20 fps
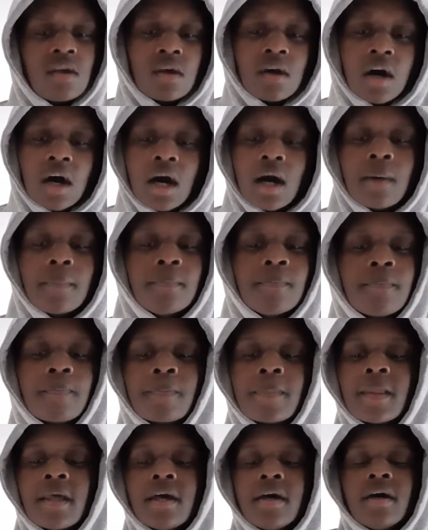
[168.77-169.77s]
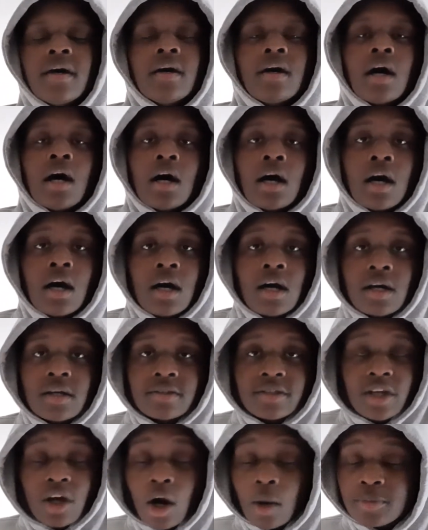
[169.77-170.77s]
the
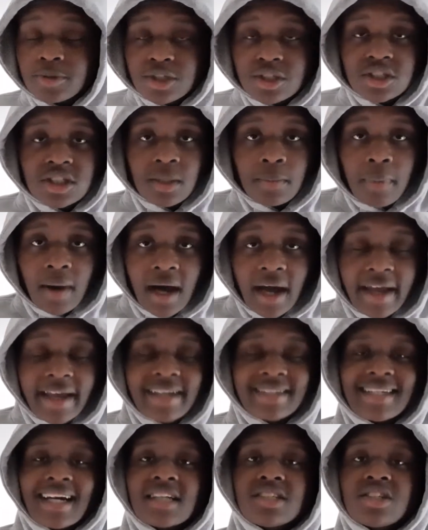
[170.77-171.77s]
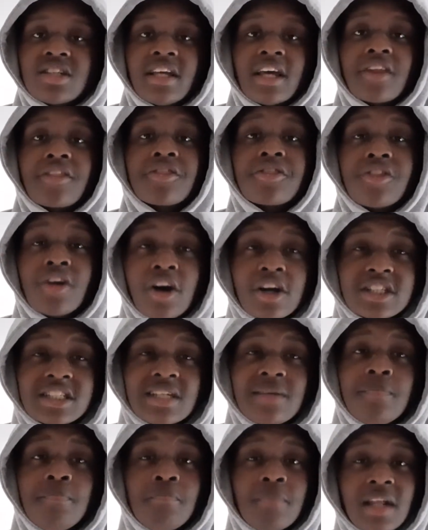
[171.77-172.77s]
option to buy is actually at
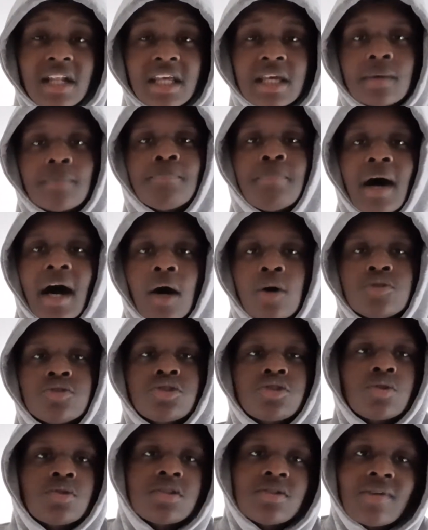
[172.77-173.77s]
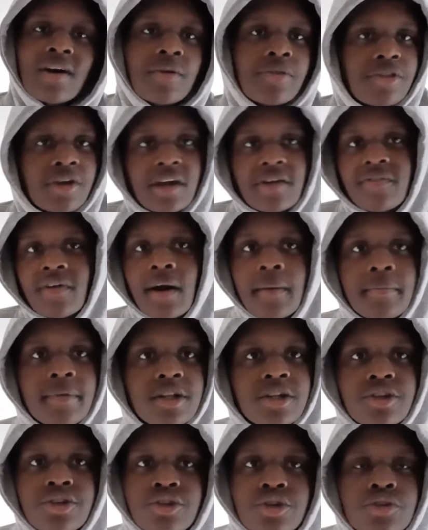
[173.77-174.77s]
£30 million, so it's around 35
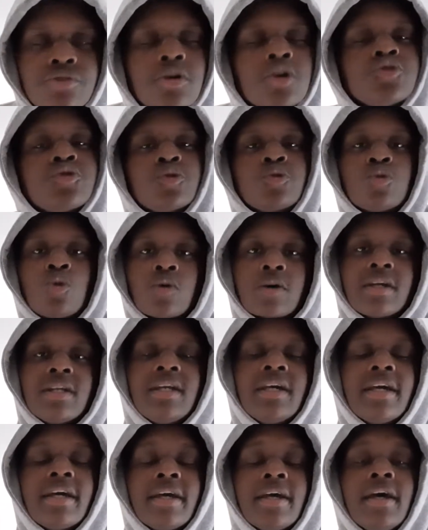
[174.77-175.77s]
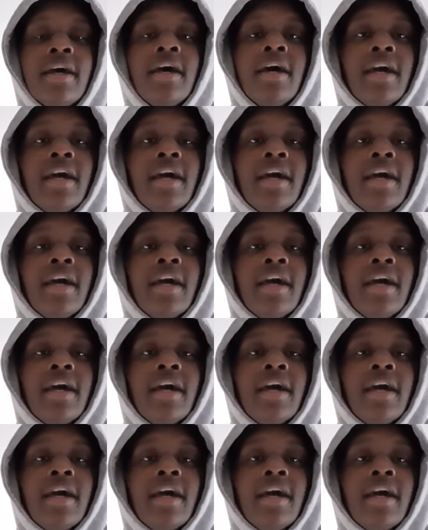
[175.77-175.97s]
million euros we're talking here.